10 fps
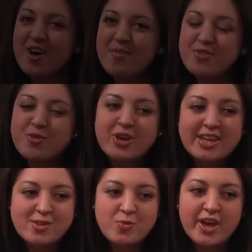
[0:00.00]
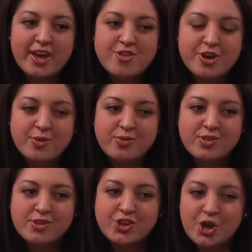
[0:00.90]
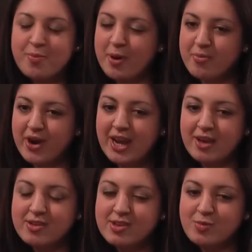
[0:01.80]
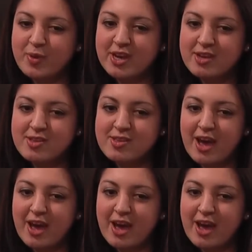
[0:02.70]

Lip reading: The reason why I chose Chopin Preludes is because